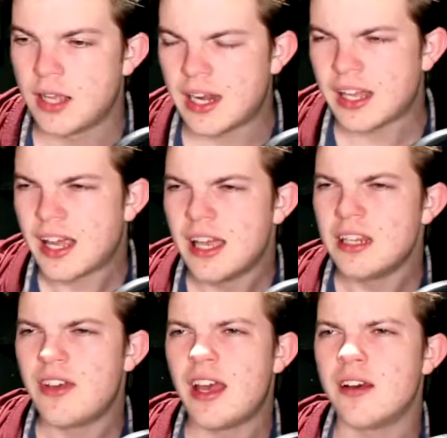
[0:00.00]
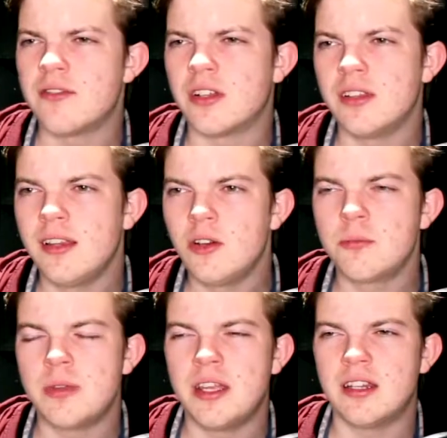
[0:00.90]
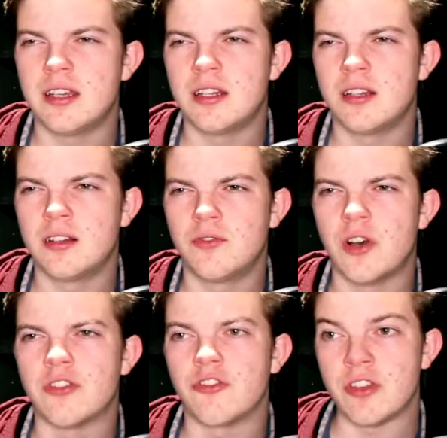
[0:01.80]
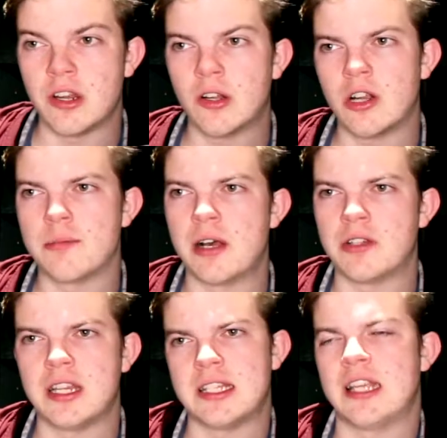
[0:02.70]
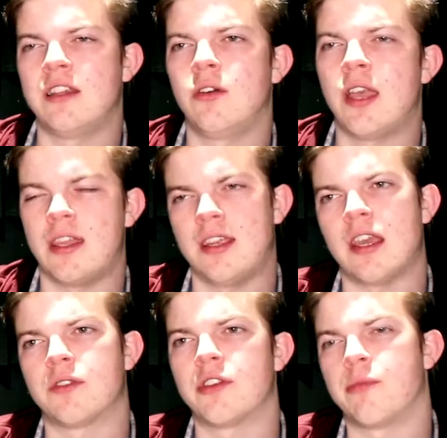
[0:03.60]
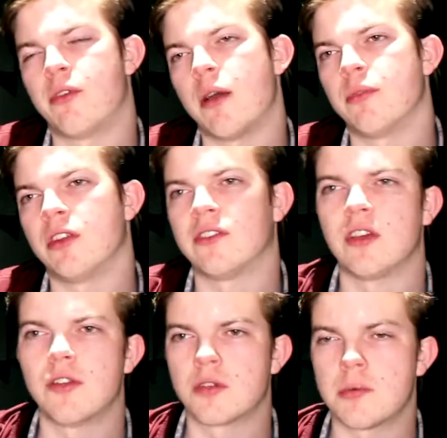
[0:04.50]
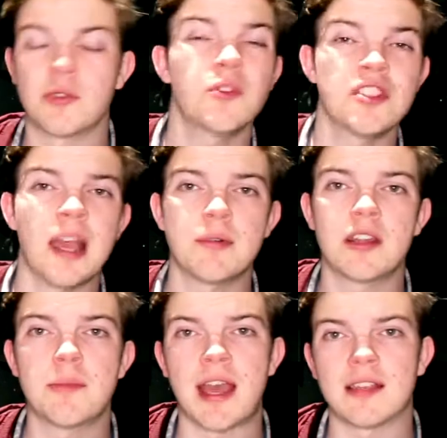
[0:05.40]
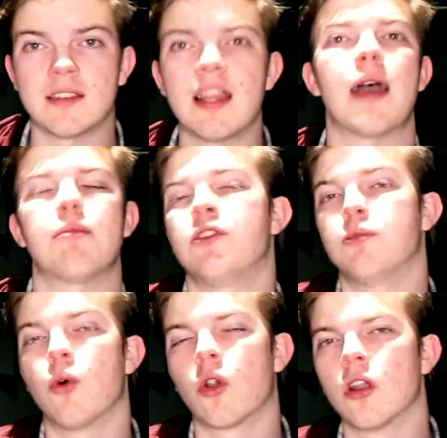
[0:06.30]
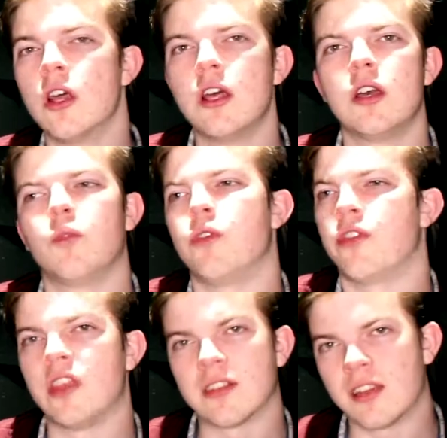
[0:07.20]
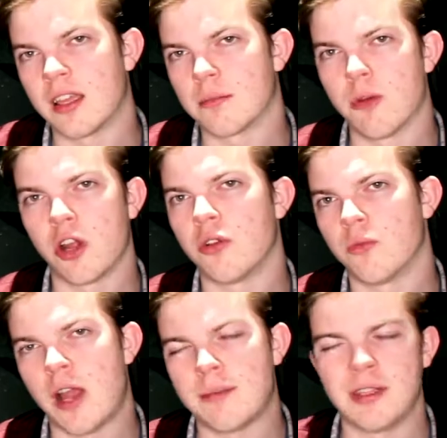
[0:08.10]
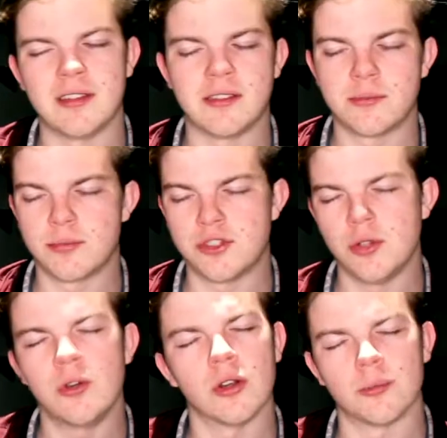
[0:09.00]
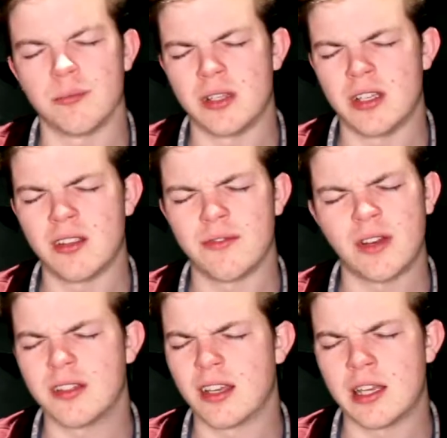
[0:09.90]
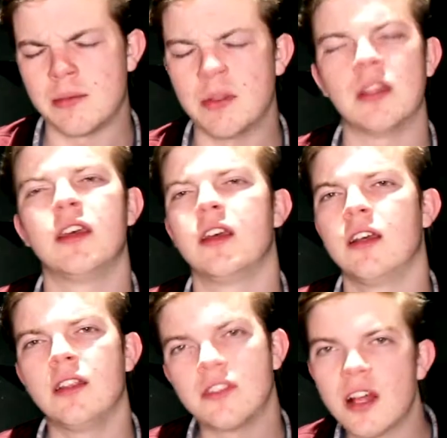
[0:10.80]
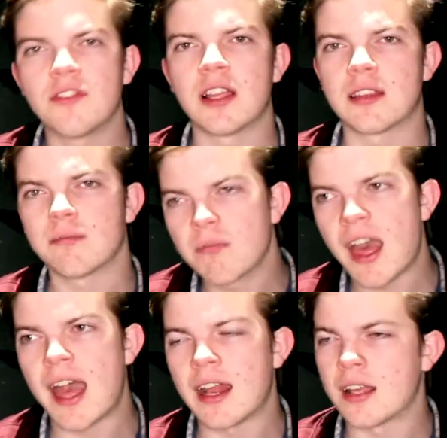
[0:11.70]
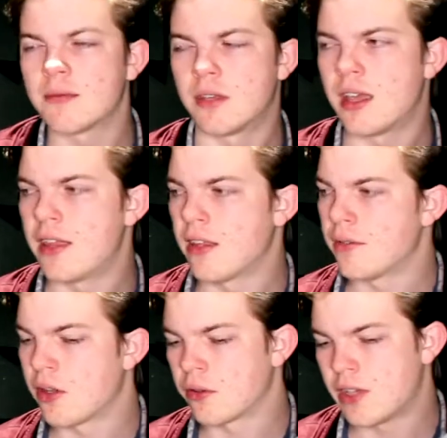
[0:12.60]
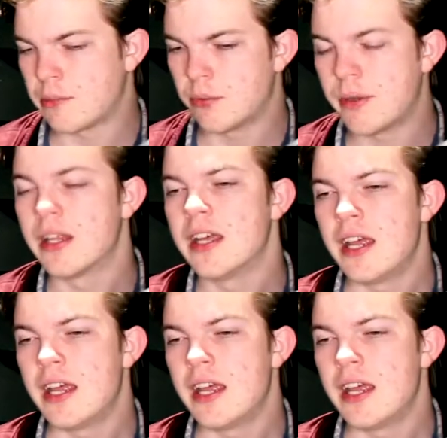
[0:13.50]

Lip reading: And I kind of have a little bit of a fear about Nintendo handing out their properties to other companies, which has happened in the past and happens more with things like Mario and Rabbids, Shooter, Funtime, and stuff like that. I can't think of another example, but